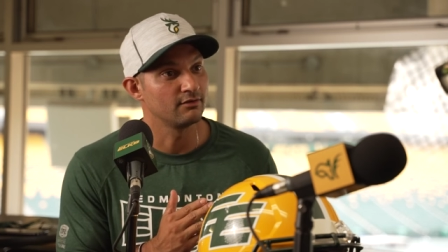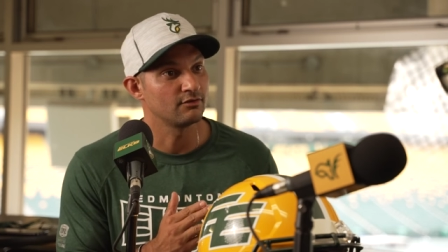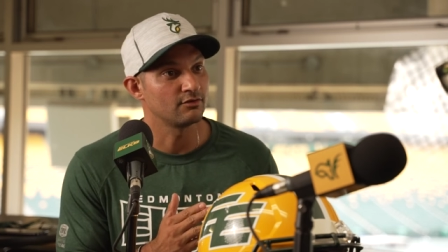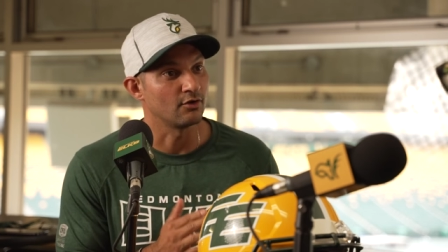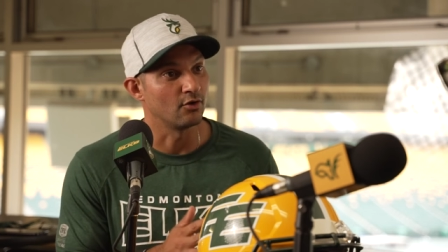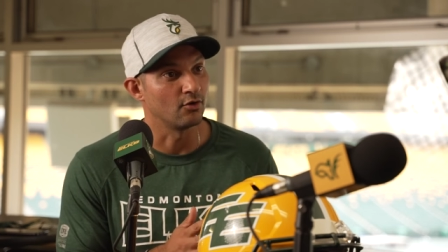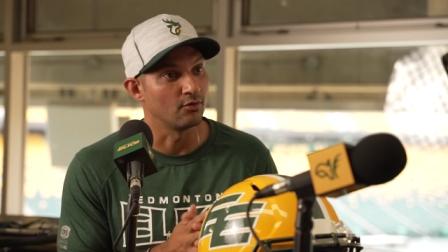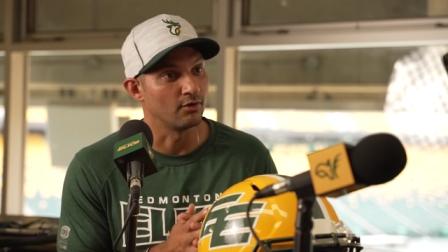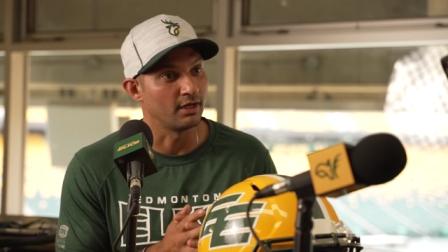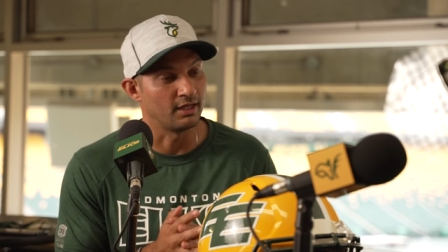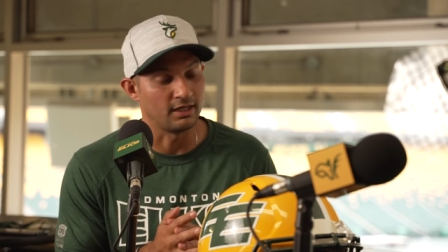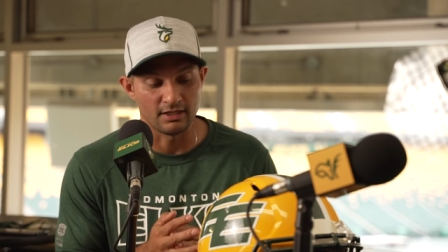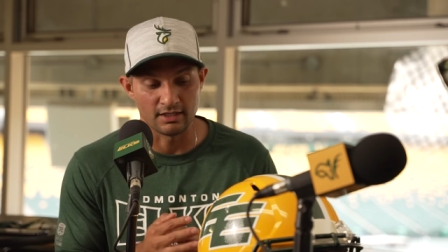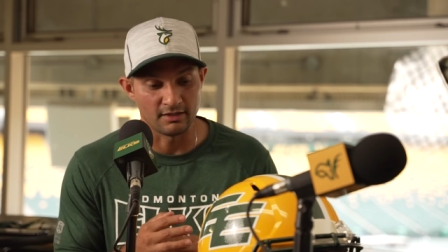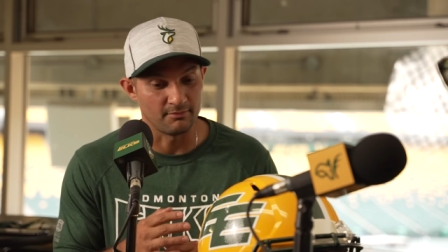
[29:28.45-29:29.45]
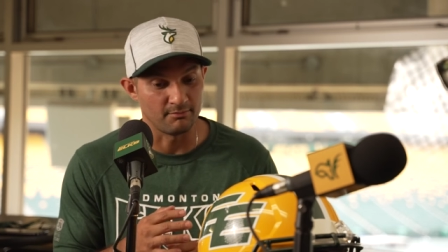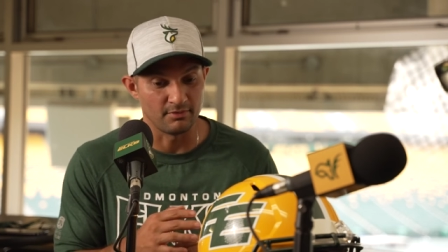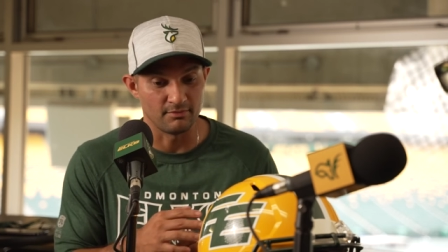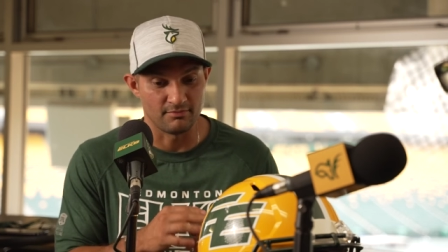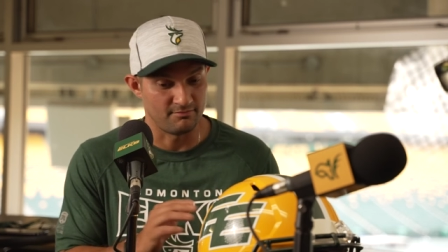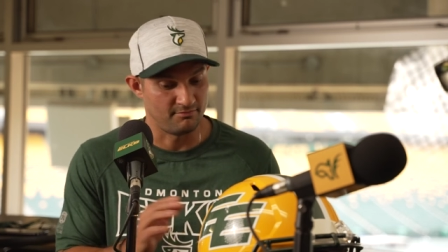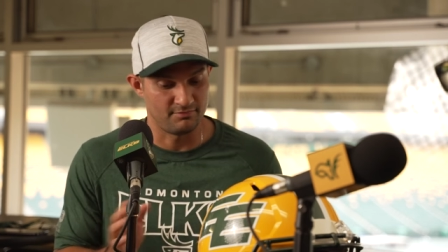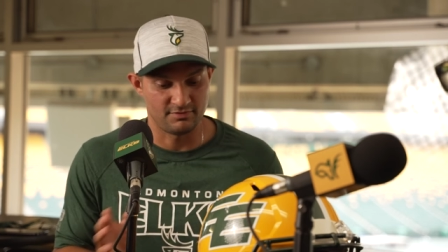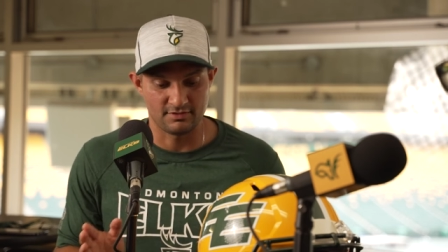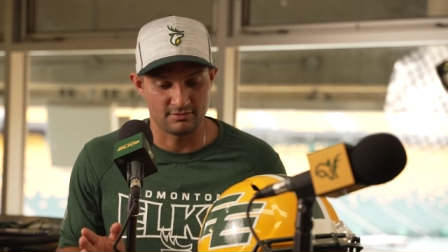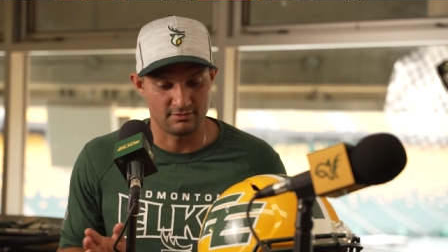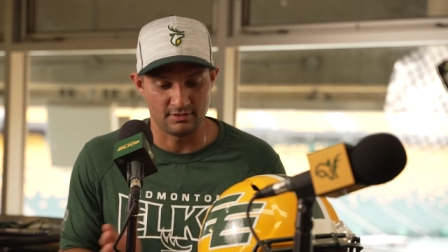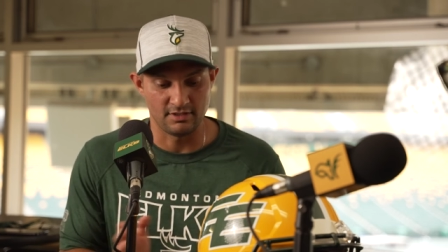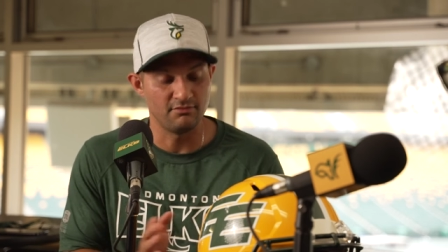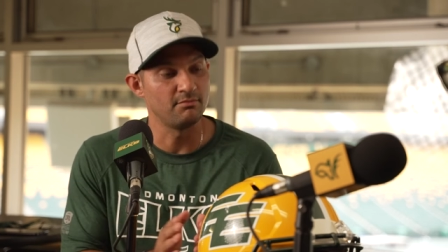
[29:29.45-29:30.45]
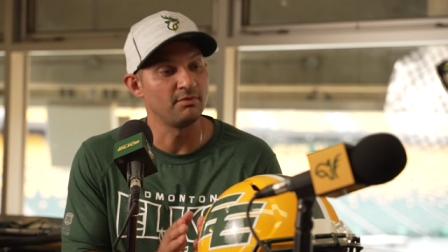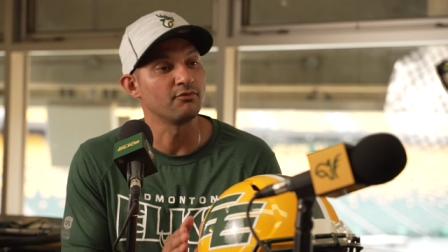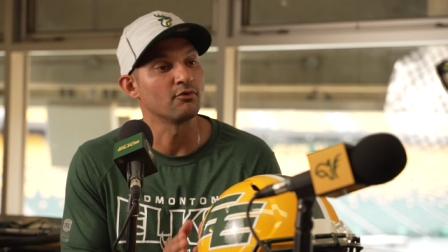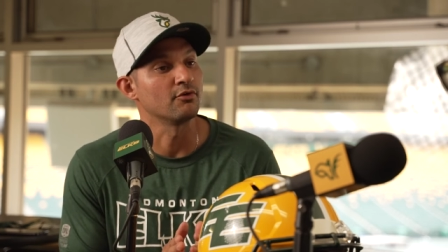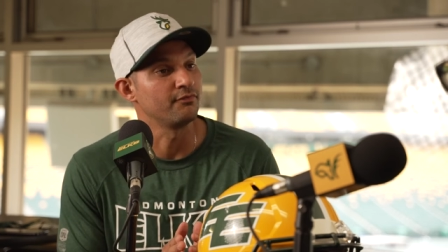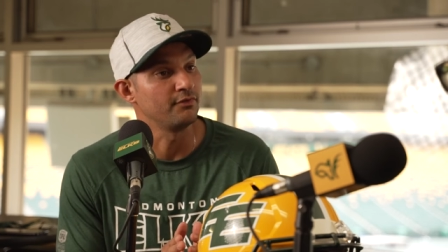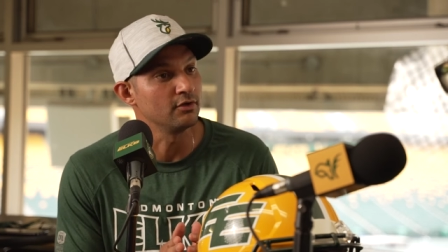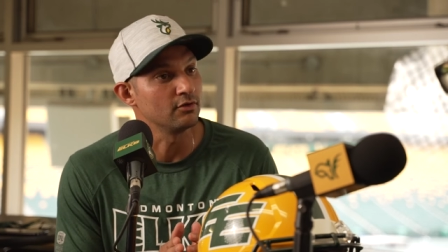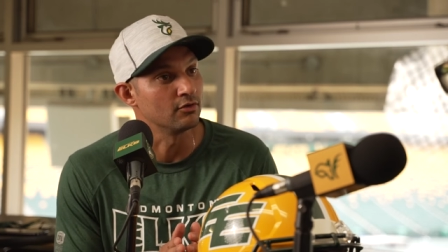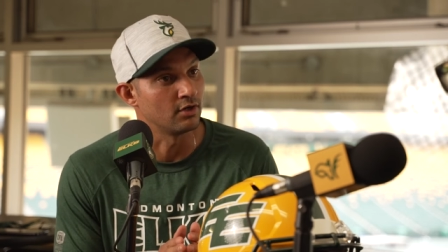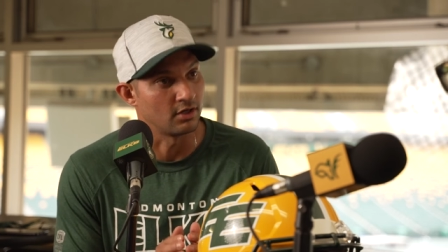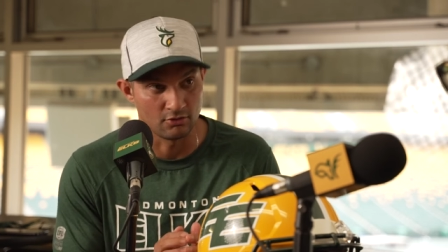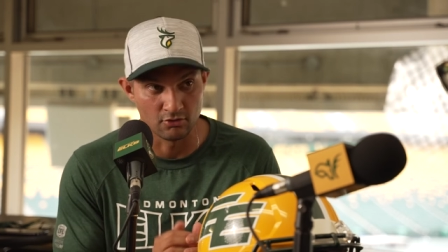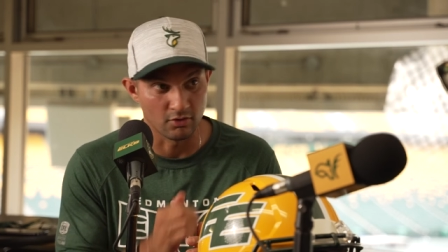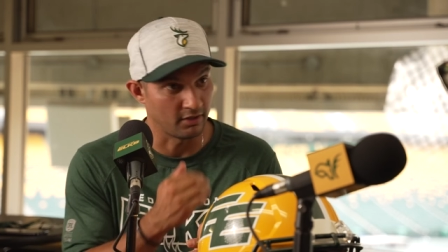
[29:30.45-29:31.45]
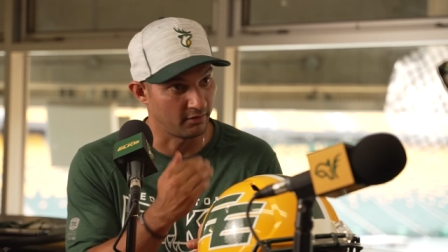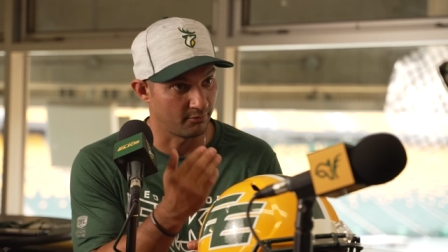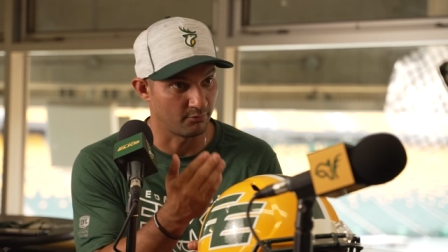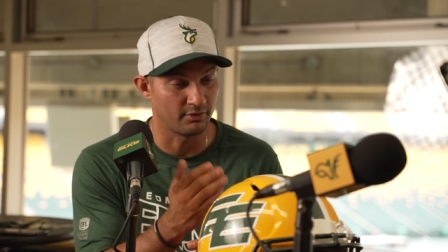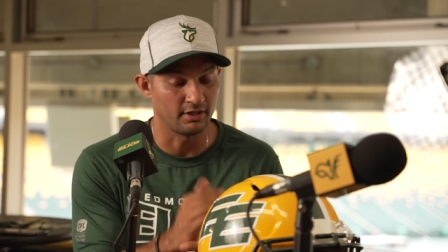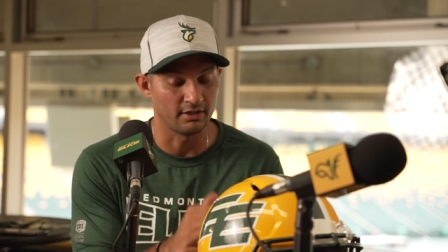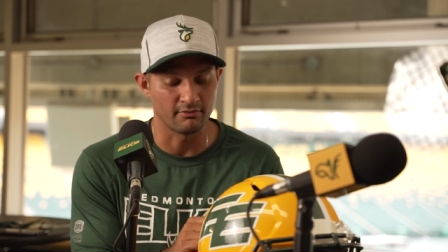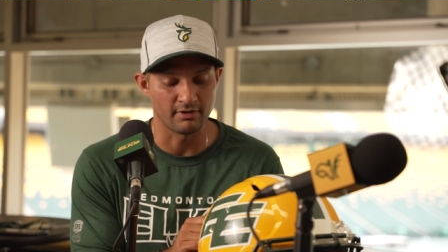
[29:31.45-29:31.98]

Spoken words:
So, and it, even before a field goal, I'll go out and read it.